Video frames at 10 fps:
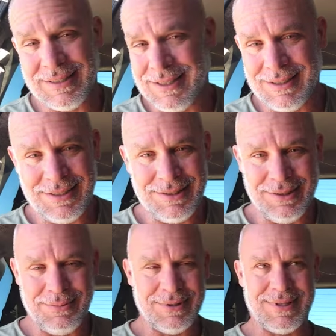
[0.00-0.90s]
like I said, she's
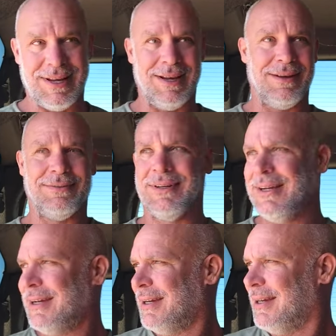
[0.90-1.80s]
the only person I have.
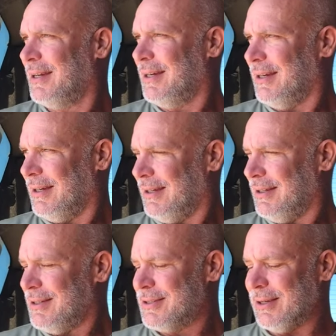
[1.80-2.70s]

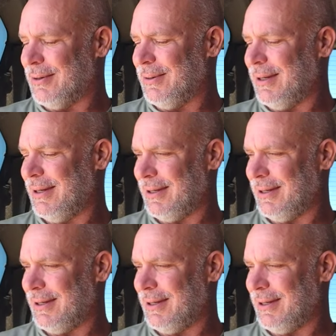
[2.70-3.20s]
So